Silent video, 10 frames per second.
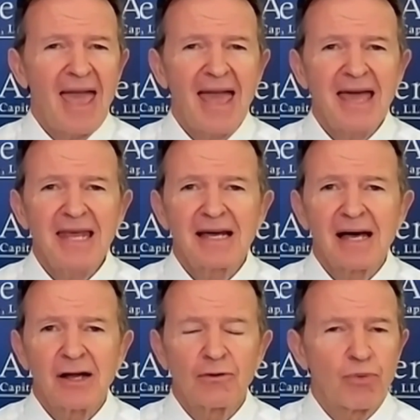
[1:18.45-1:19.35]
any
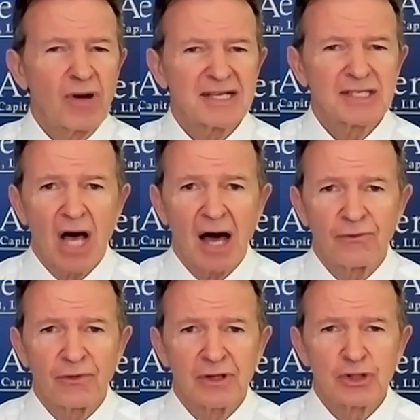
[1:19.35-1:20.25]
kind of press
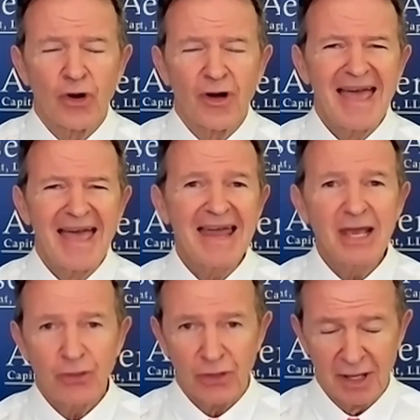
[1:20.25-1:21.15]
conference or
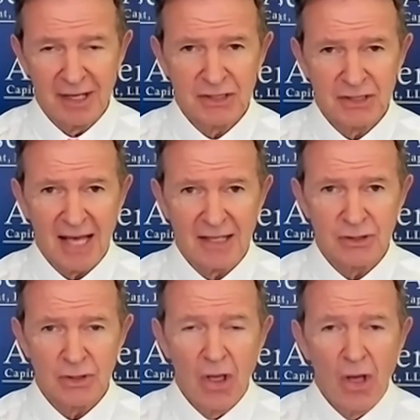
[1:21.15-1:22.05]
anything he says